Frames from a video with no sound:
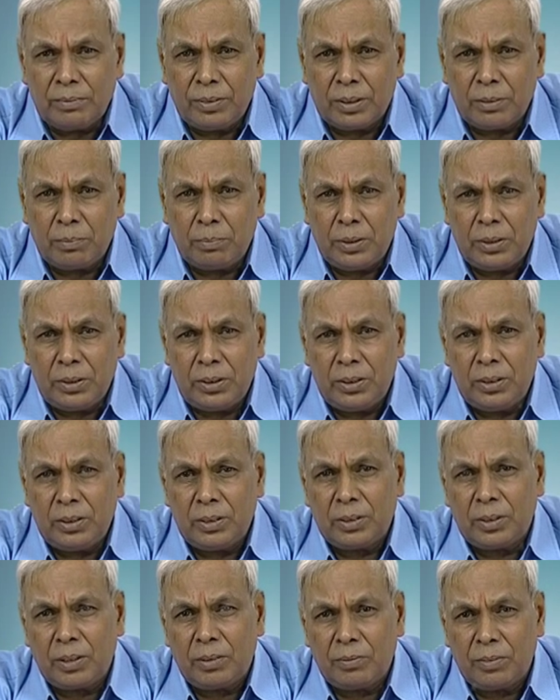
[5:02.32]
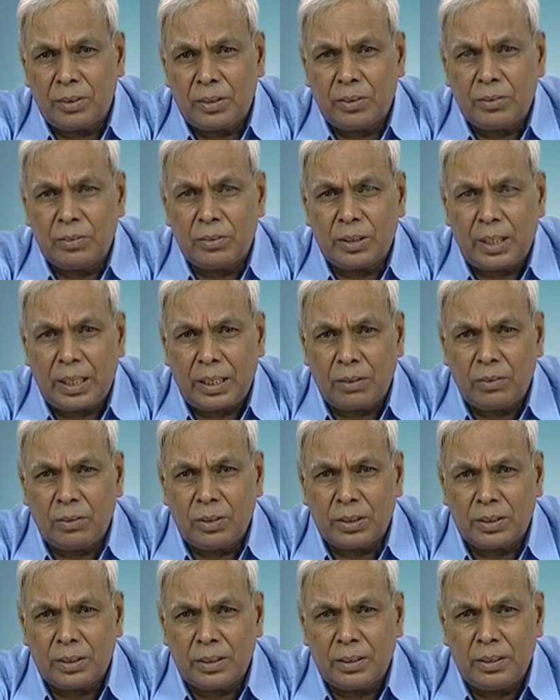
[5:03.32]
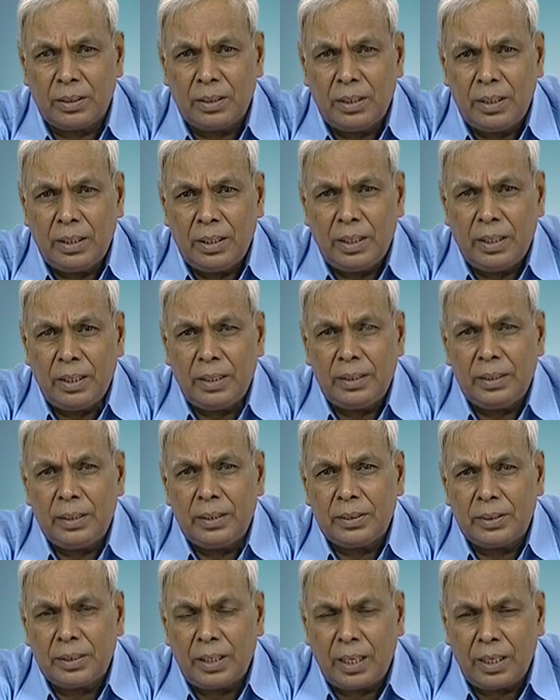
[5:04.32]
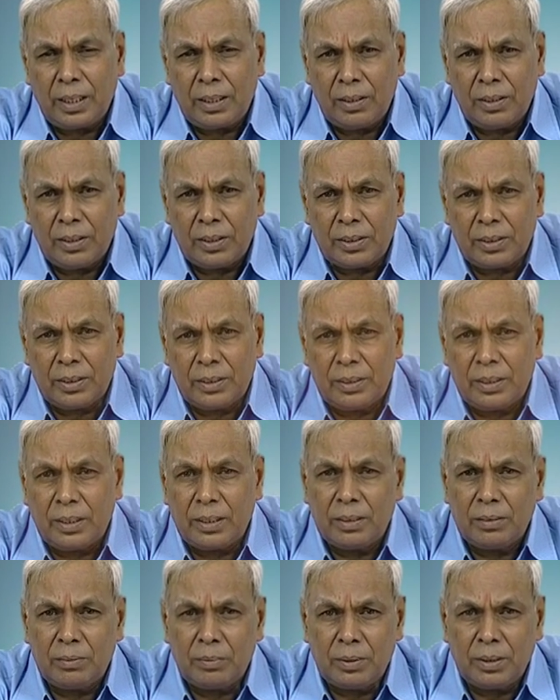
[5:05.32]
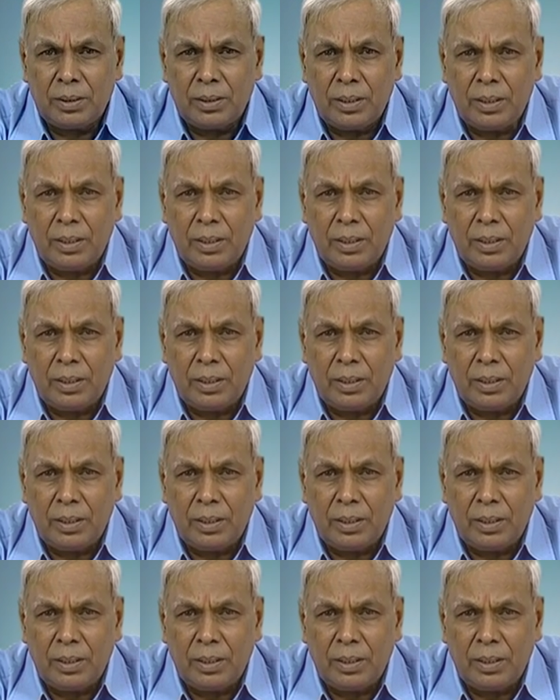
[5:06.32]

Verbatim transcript: first benzene is converted to cyclohexane and then cyclohexane that is being